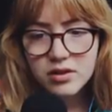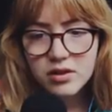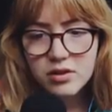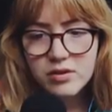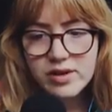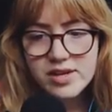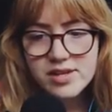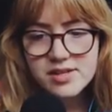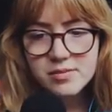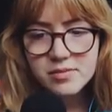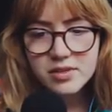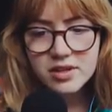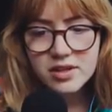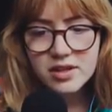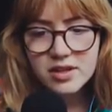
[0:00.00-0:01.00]
Oh, I guess I'm
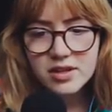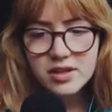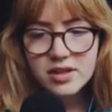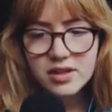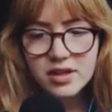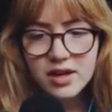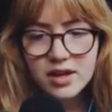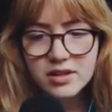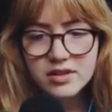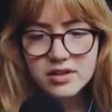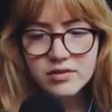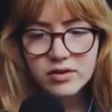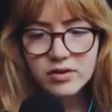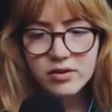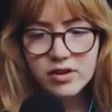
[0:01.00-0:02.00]
looking at
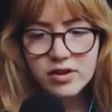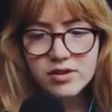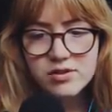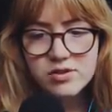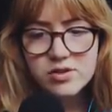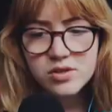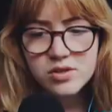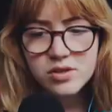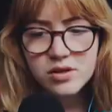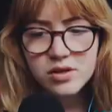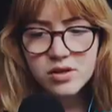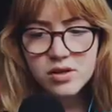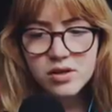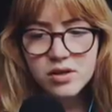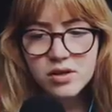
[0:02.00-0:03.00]
inactive ingredients.
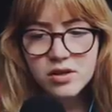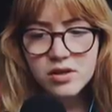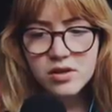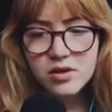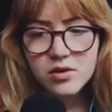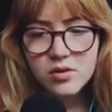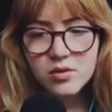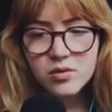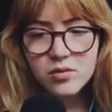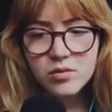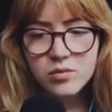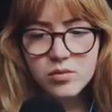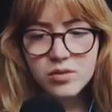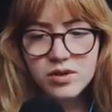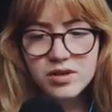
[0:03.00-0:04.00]

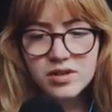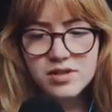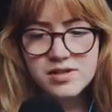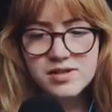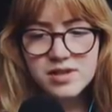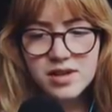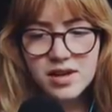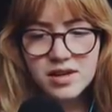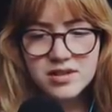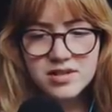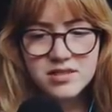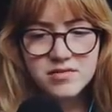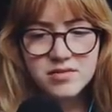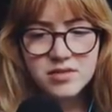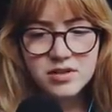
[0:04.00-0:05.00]
What is it
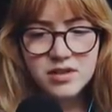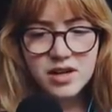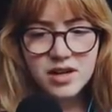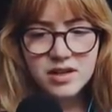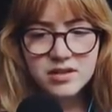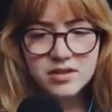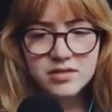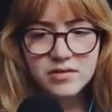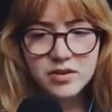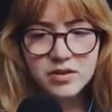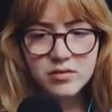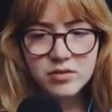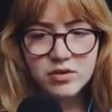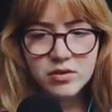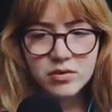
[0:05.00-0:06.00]
active or inactive? I
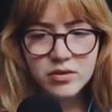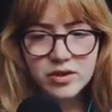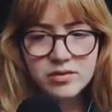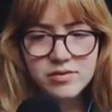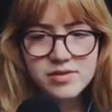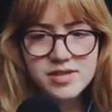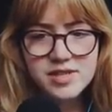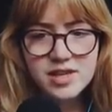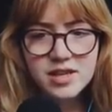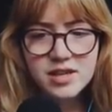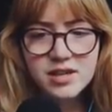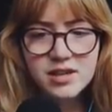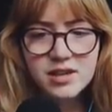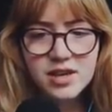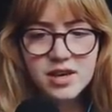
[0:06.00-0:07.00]
don't know. I don't see it
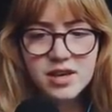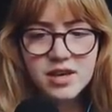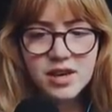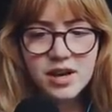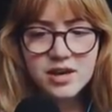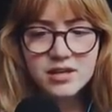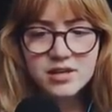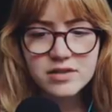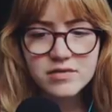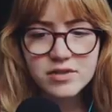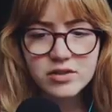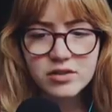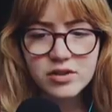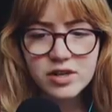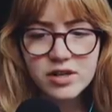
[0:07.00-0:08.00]
in the inactive
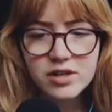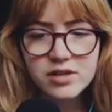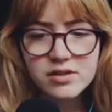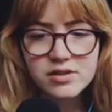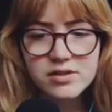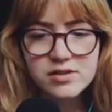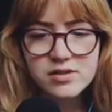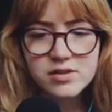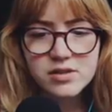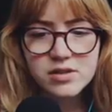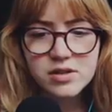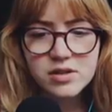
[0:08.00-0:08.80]
ingredients.